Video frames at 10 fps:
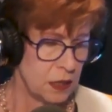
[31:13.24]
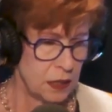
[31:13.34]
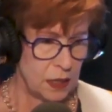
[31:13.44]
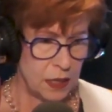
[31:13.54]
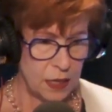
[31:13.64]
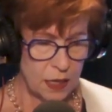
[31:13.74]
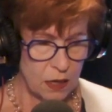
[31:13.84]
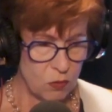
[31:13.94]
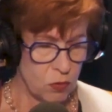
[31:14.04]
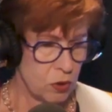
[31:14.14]
and
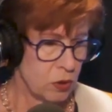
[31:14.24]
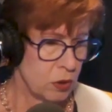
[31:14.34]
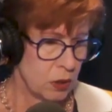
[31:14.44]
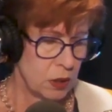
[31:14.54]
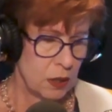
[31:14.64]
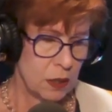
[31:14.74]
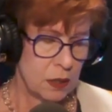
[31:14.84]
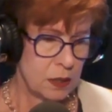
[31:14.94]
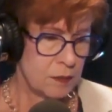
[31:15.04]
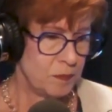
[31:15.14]
our
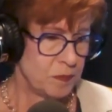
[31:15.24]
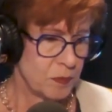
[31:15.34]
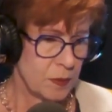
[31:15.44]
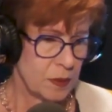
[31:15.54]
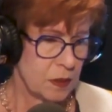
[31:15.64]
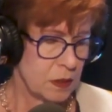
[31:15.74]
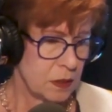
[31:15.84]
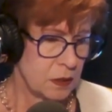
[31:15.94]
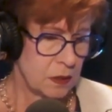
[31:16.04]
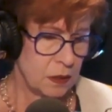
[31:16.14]
um,
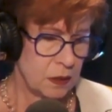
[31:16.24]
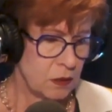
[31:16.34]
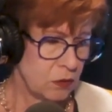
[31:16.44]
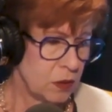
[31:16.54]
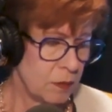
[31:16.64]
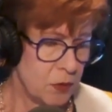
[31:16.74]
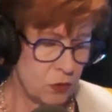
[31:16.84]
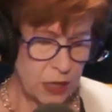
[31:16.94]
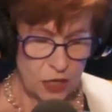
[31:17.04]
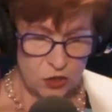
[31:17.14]
uh, you know
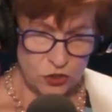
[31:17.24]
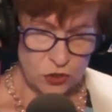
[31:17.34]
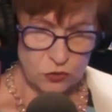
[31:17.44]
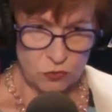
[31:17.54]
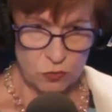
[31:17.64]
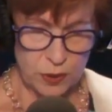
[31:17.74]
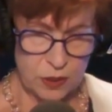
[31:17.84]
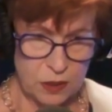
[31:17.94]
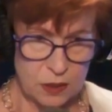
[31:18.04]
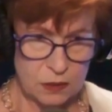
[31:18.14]
communication
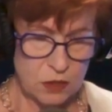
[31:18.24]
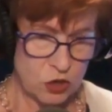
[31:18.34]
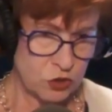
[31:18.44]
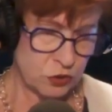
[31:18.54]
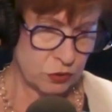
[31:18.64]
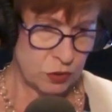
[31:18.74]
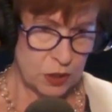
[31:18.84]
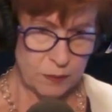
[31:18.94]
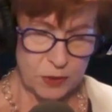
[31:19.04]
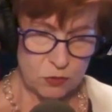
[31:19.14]
with the larger
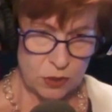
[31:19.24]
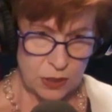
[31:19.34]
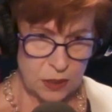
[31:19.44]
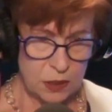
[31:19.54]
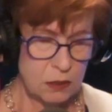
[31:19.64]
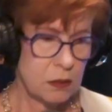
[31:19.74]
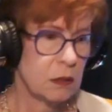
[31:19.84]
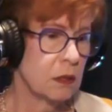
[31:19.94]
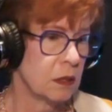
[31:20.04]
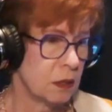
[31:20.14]
community.
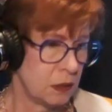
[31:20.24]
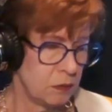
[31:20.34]
Uh,